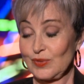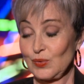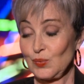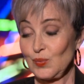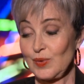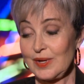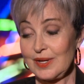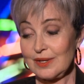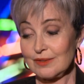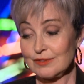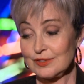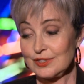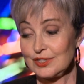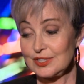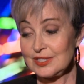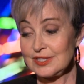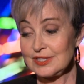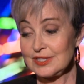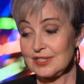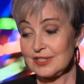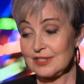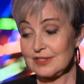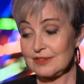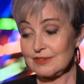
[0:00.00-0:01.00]
Well,
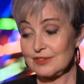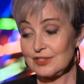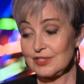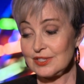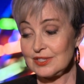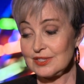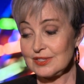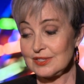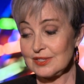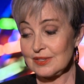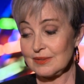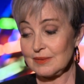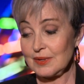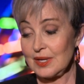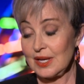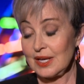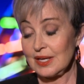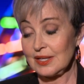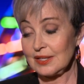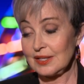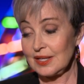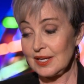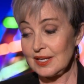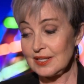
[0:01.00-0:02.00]
she's a
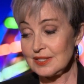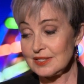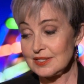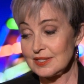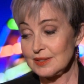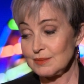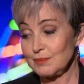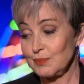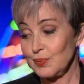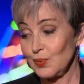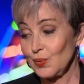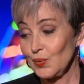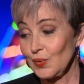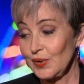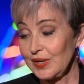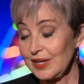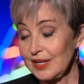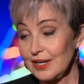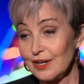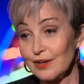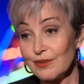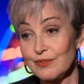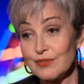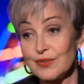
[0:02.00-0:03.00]
case in
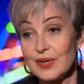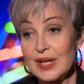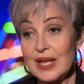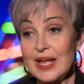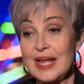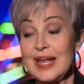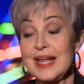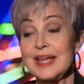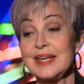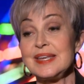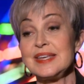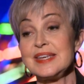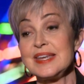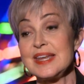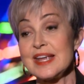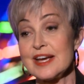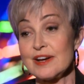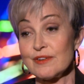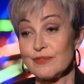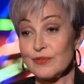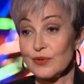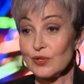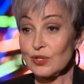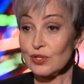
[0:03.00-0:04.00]
point of
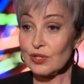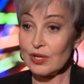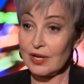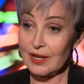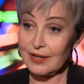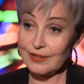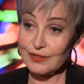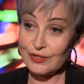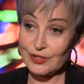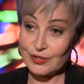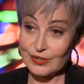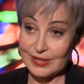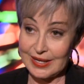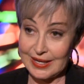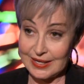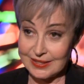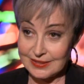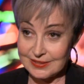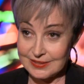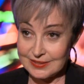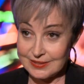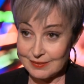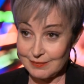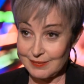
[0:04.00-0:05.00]
never
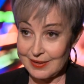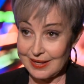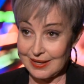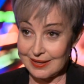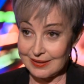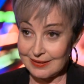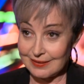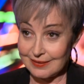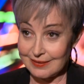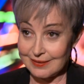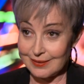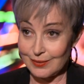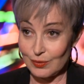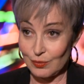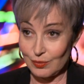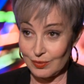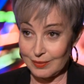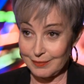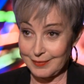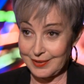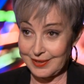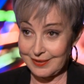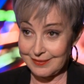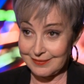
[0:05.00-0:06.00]
underestimate a
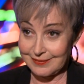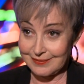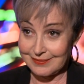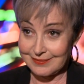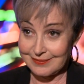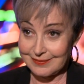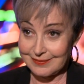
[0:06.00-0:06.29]
woman.